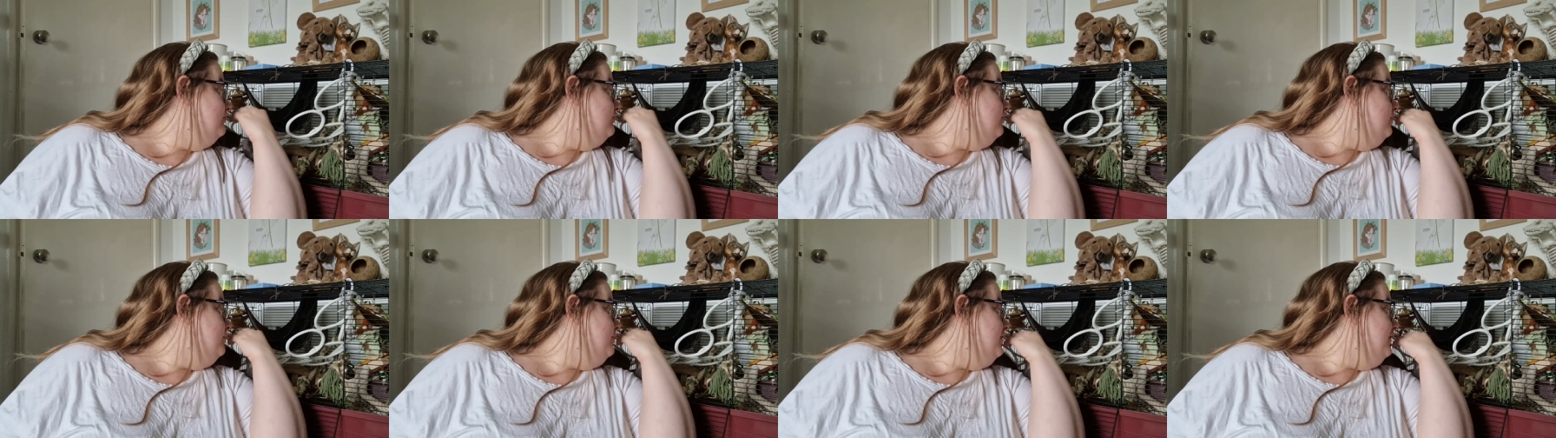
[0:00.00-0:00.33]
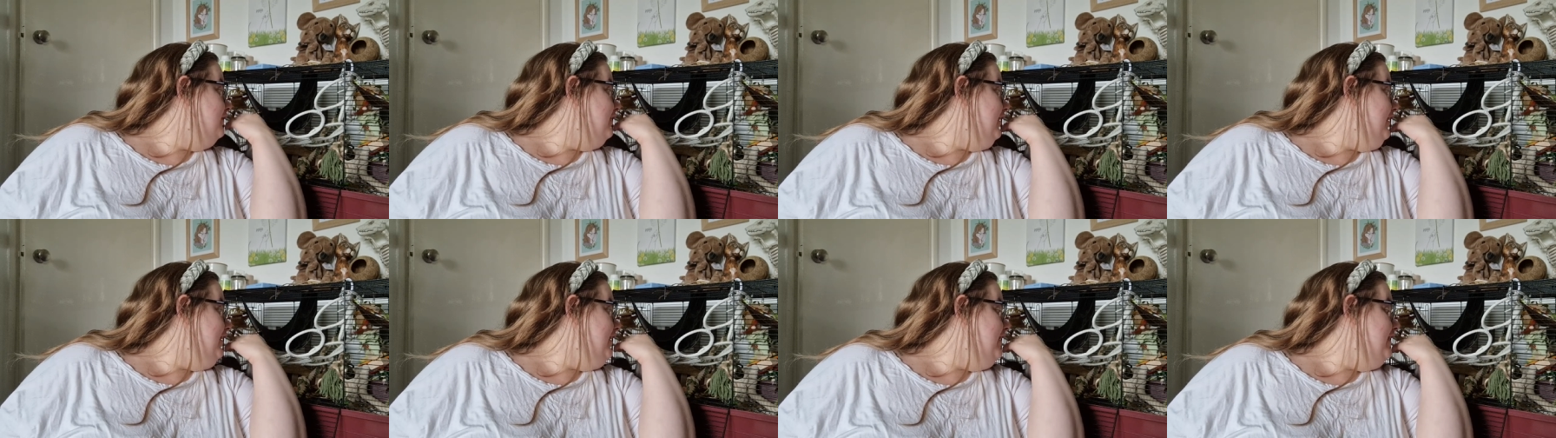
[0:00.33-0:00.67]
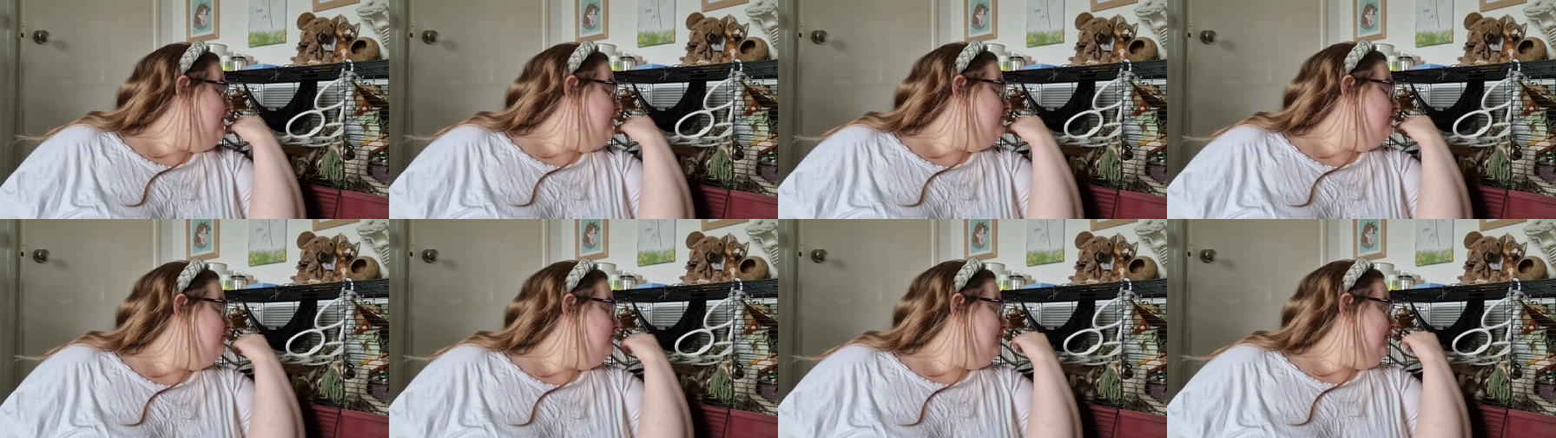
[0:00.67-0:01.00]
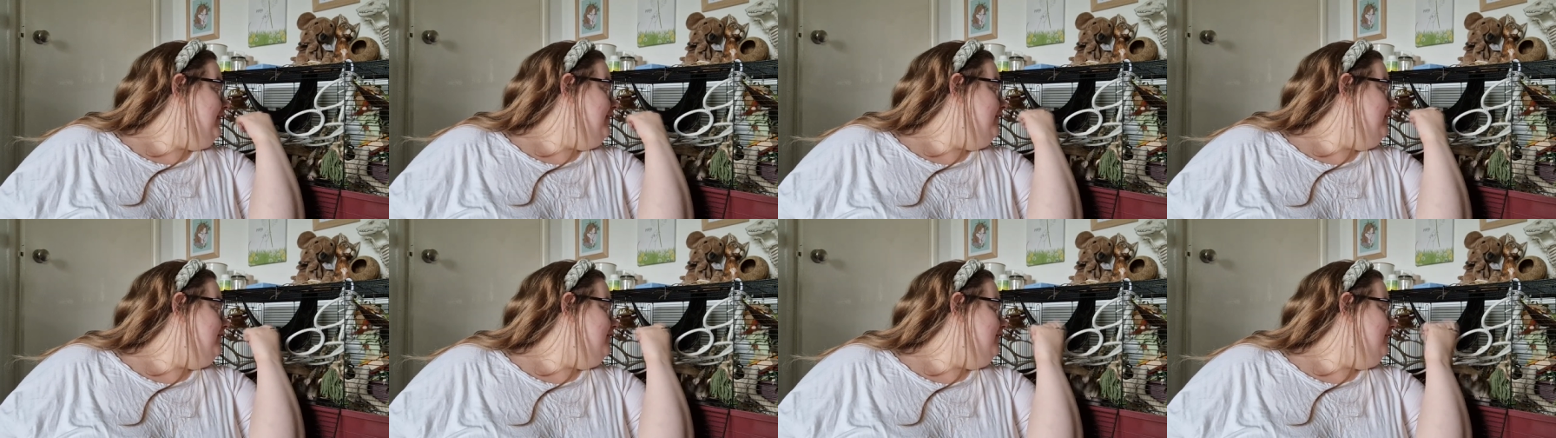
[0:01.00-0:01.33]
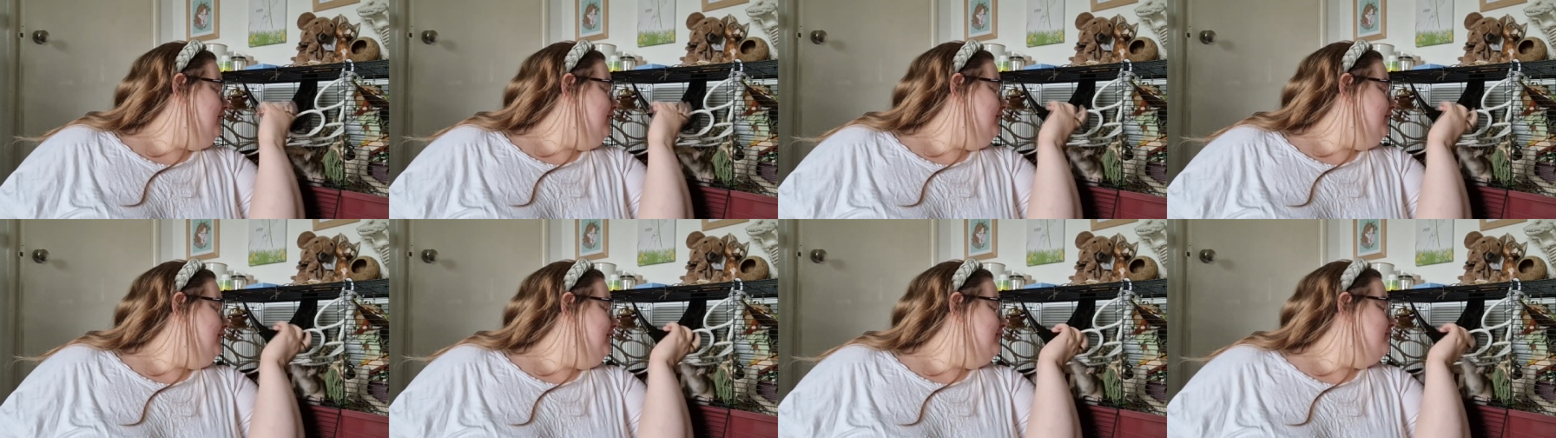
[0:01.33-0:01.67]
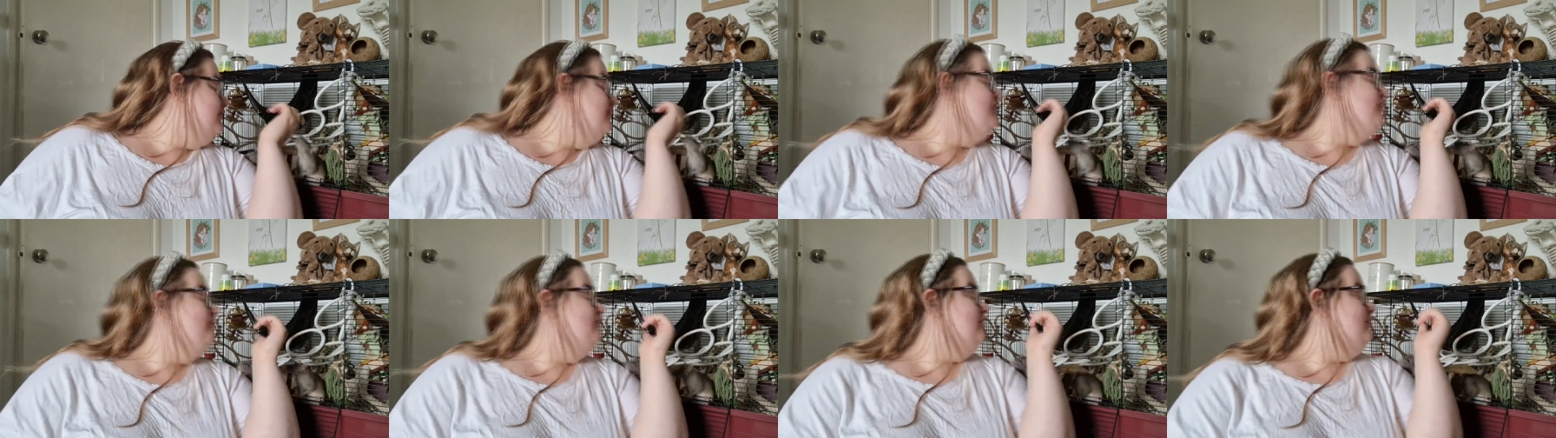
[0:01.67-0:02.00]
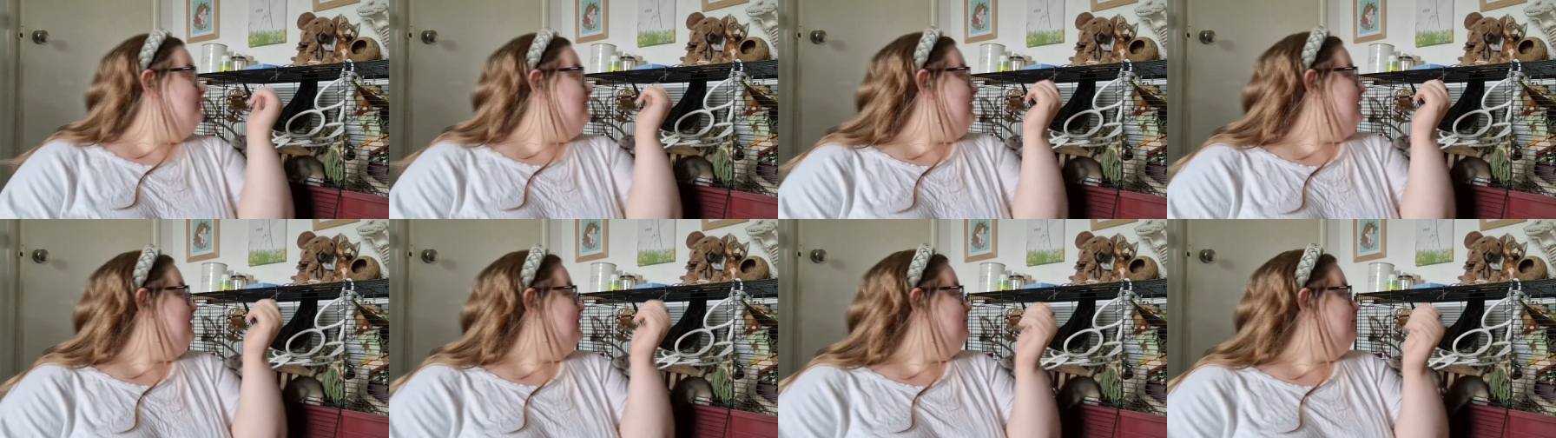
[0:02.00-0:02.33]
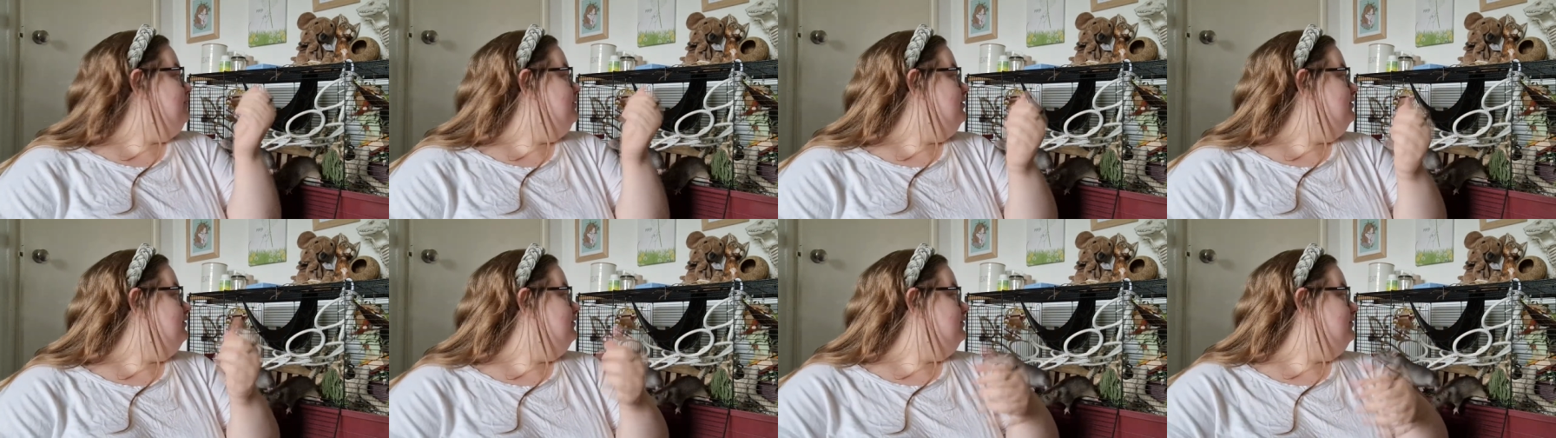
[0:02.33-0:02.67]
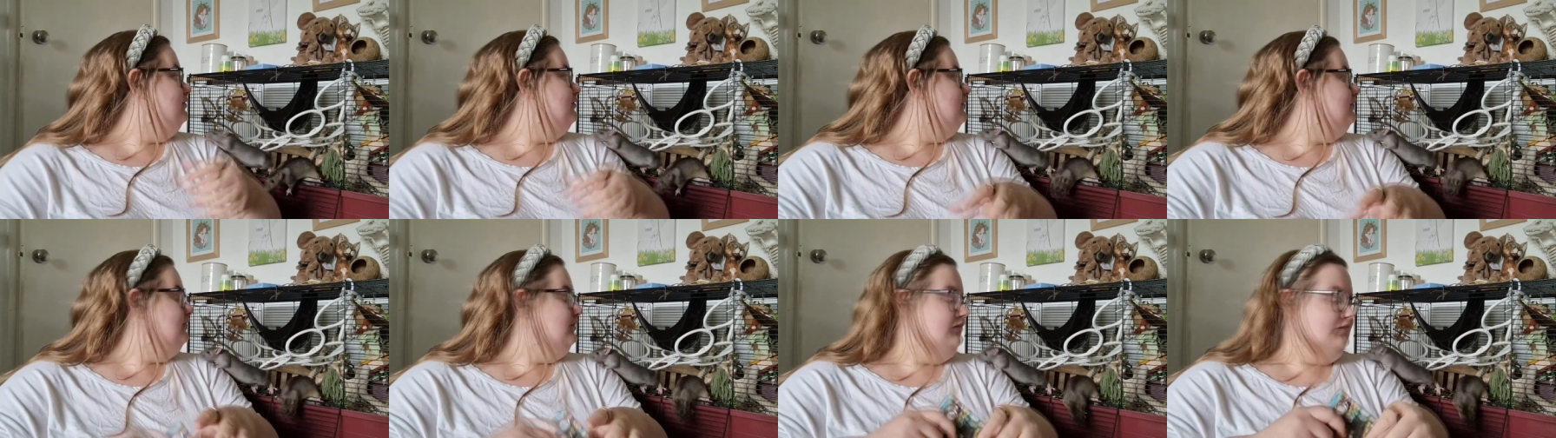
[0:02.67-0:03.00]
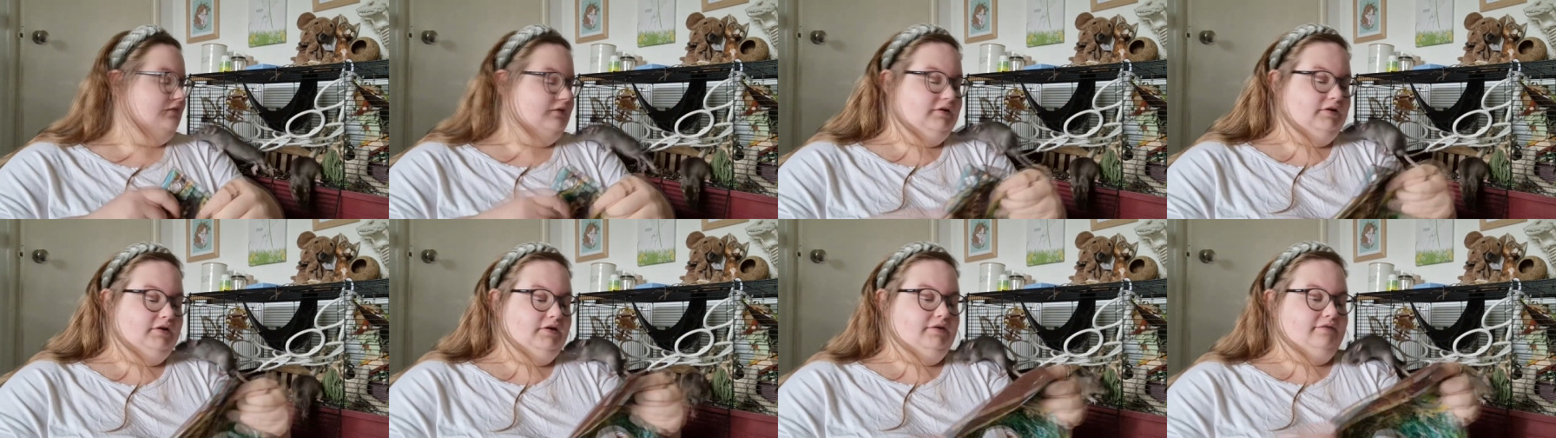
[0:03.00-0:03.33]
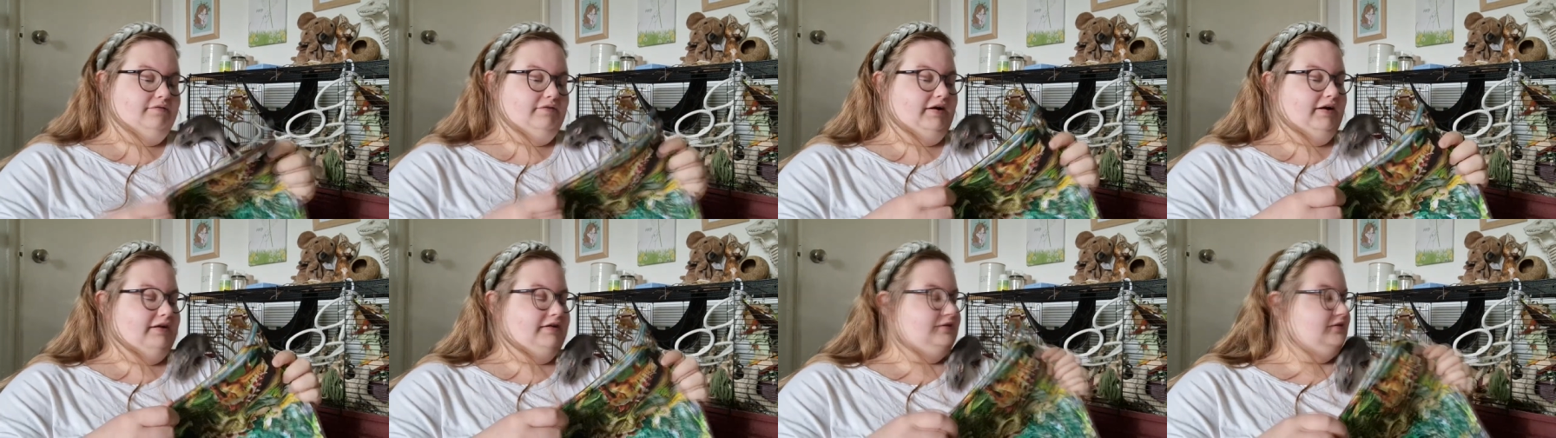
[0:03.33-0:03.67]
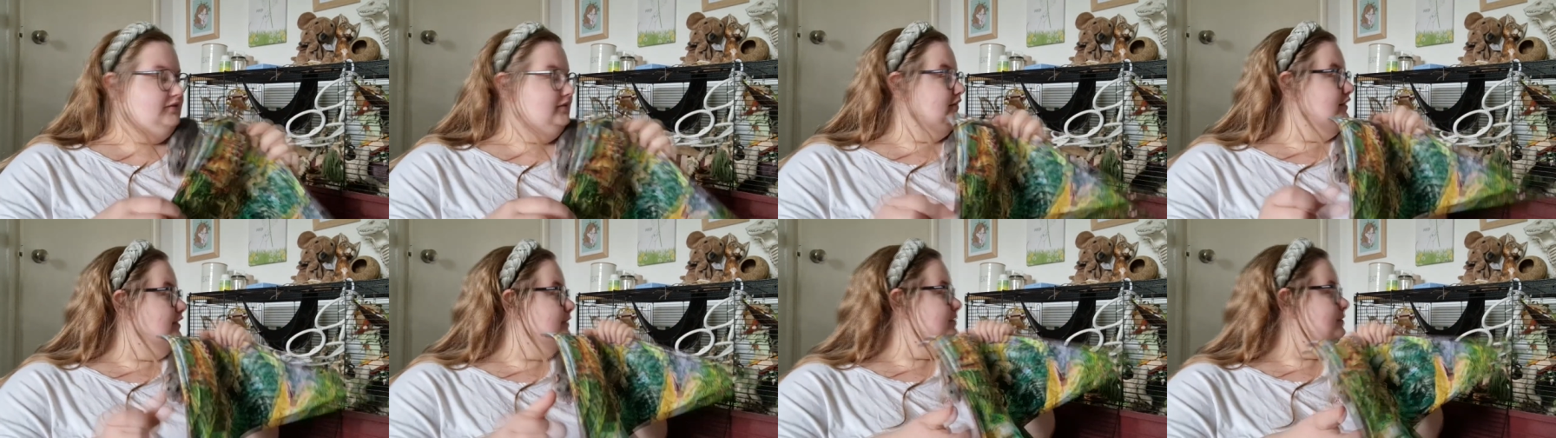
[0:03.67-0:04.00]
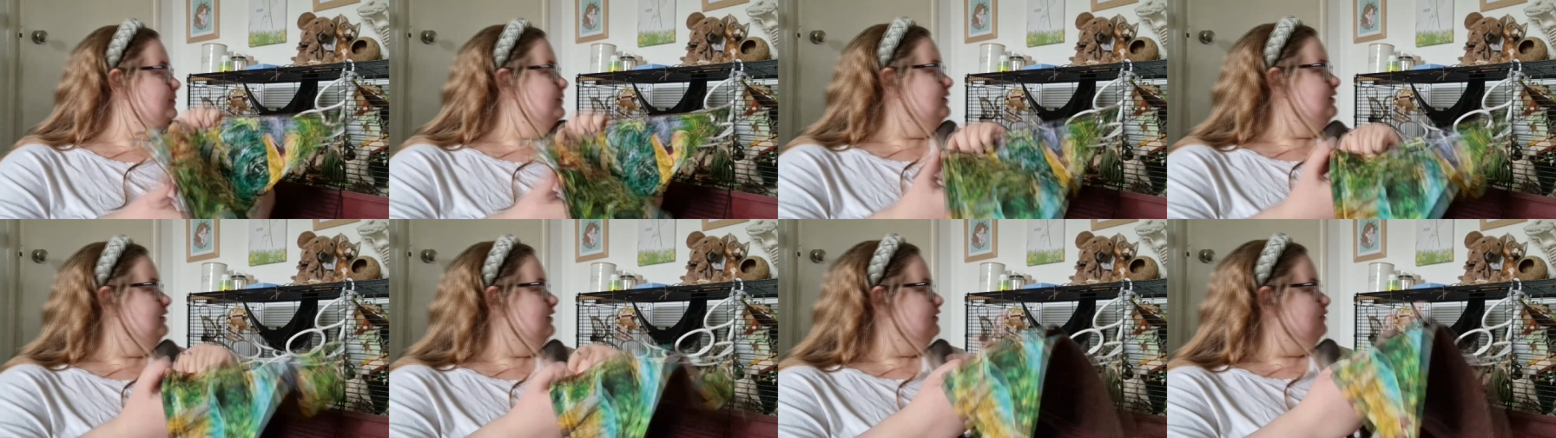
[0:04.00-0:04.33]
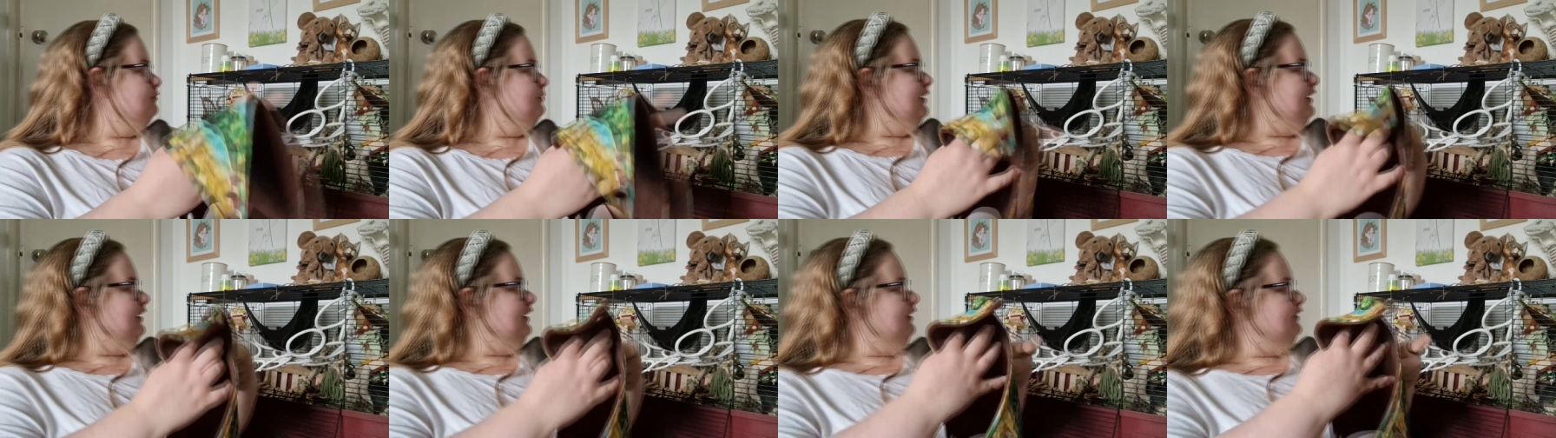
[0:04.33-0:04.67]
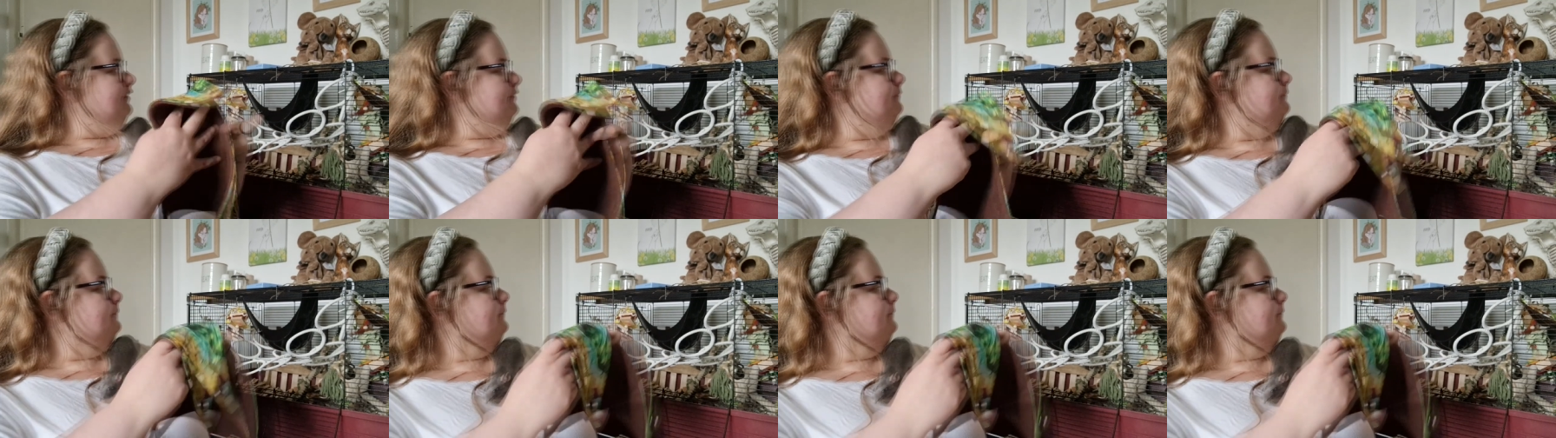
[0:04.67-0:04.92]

on the top of the cage, Stendarr. That's not going to happen. Right, let me put this back in.